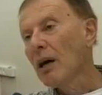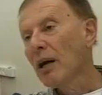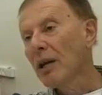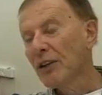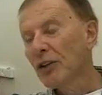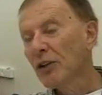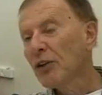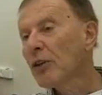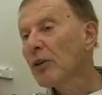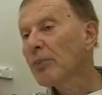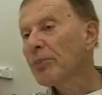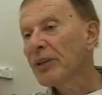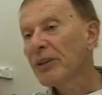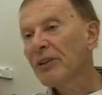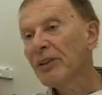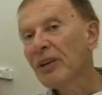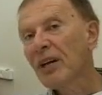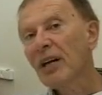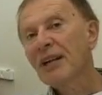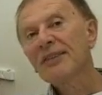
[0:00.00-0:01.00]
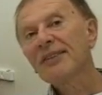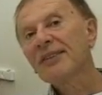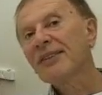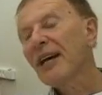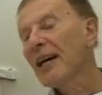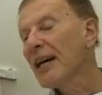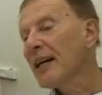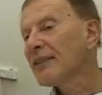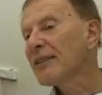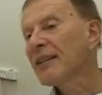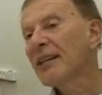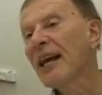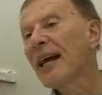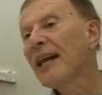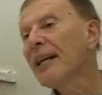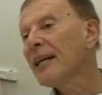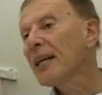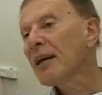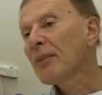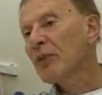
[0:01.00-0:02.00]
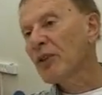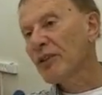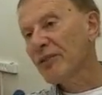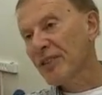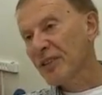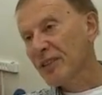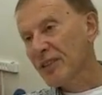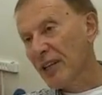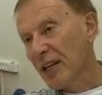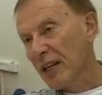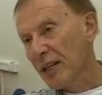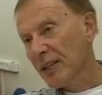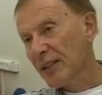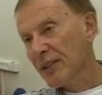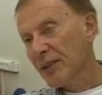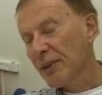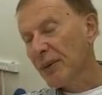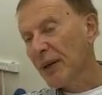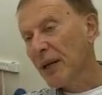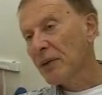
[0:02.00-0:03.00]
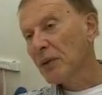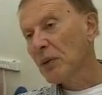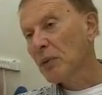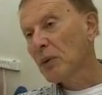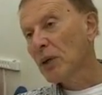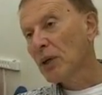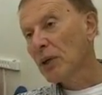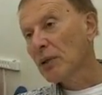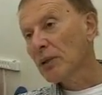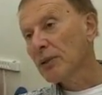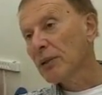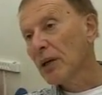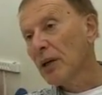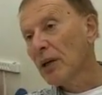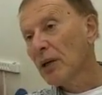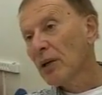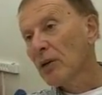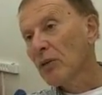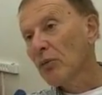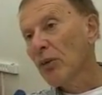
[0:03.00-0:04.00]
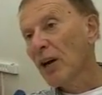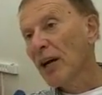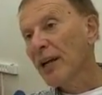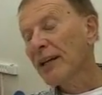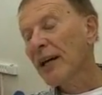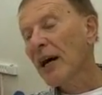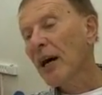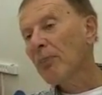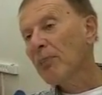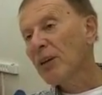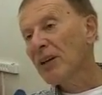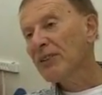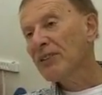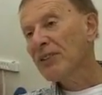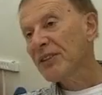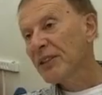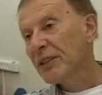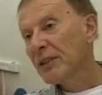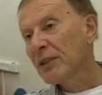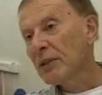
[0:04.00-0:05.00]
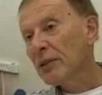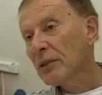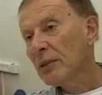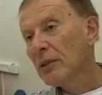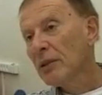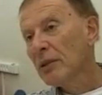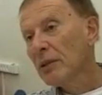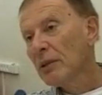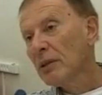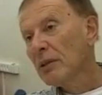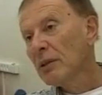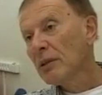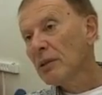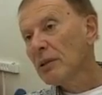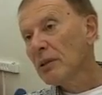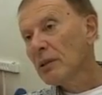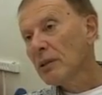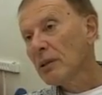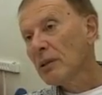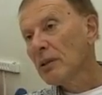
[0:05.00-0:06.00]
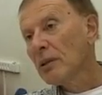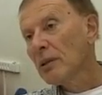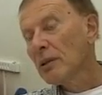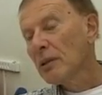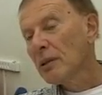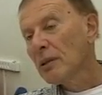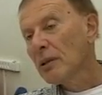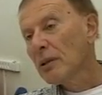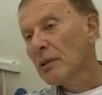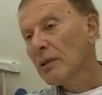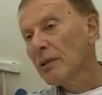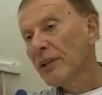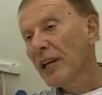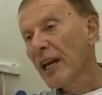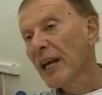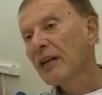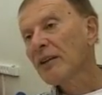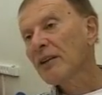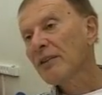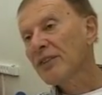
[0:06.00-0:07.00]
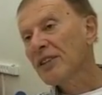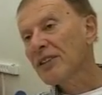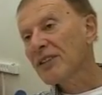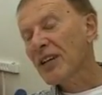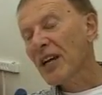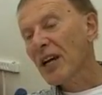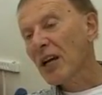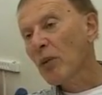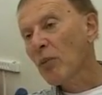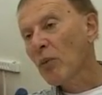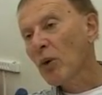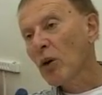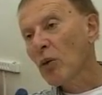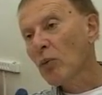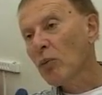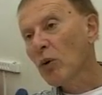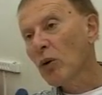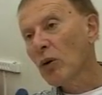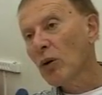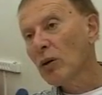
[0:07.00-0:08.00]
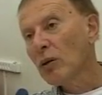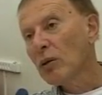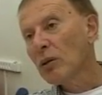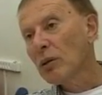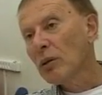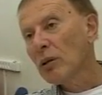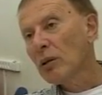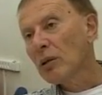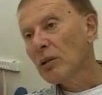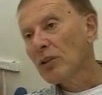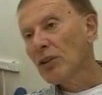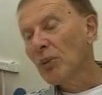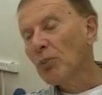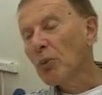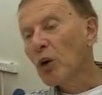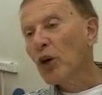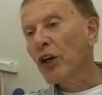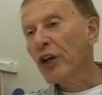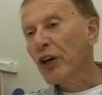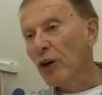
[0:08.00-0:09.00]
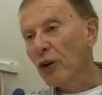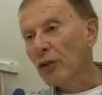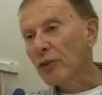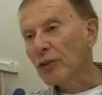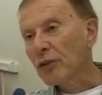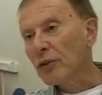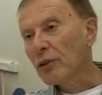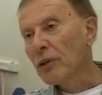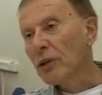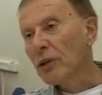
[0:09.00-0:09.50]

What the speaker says: in Europe, in the United States, in any number of societies around the world, right up until the end of the Second World War. The boycott.